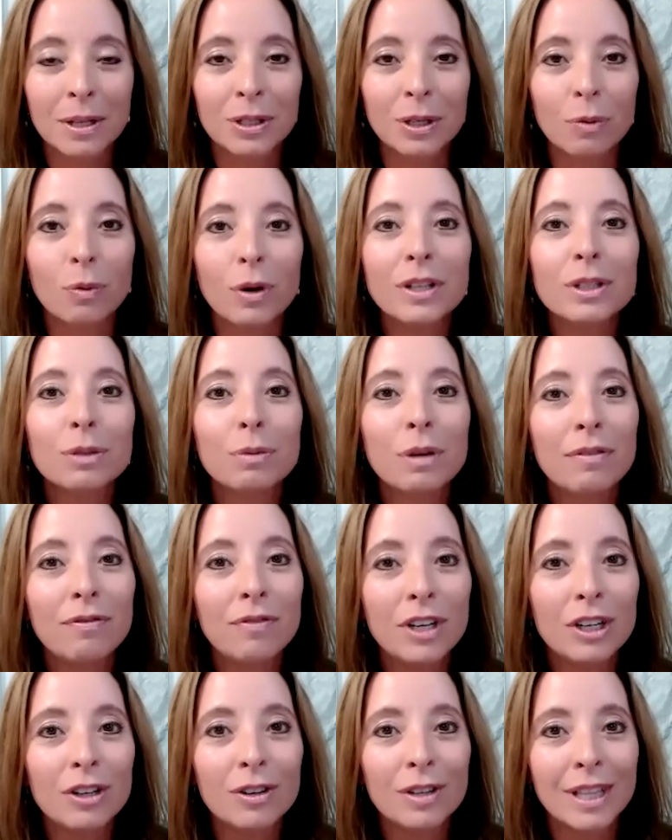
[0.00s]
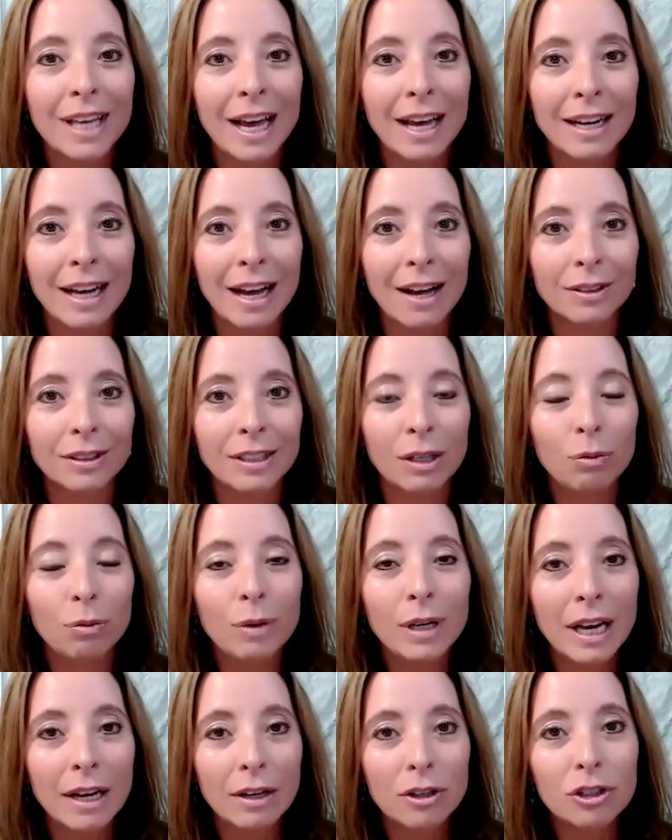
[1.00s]
So once we figure that out, then
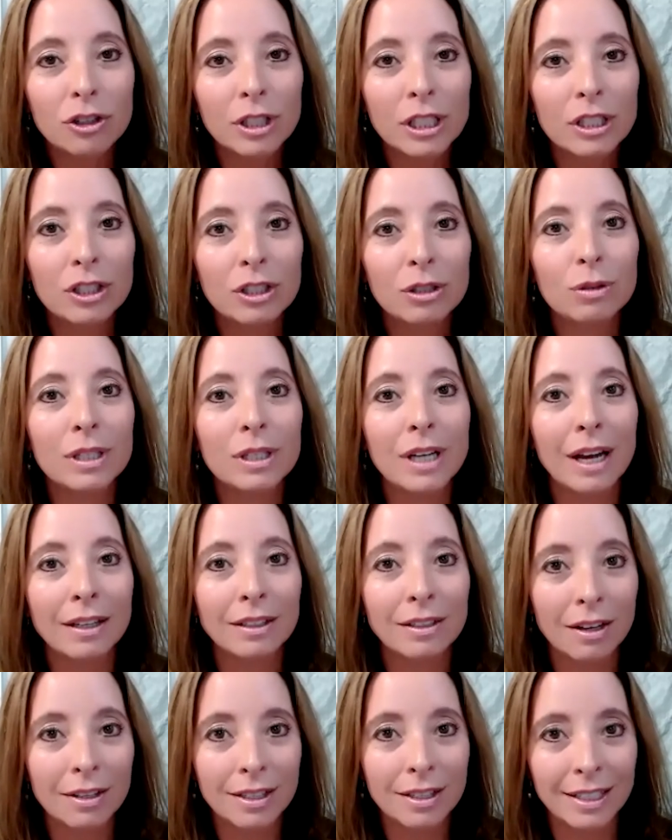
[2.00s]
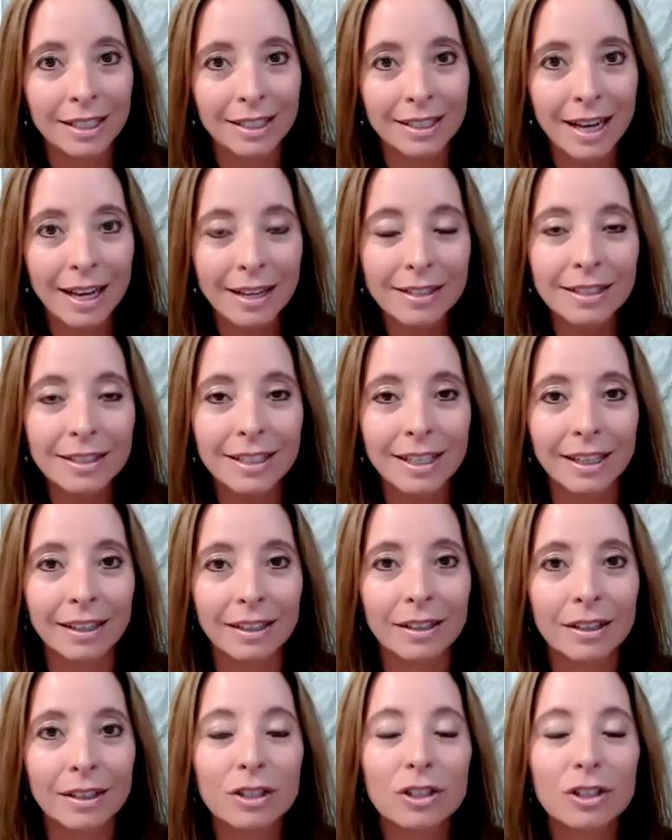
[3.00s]
we actually do diagnostic testing.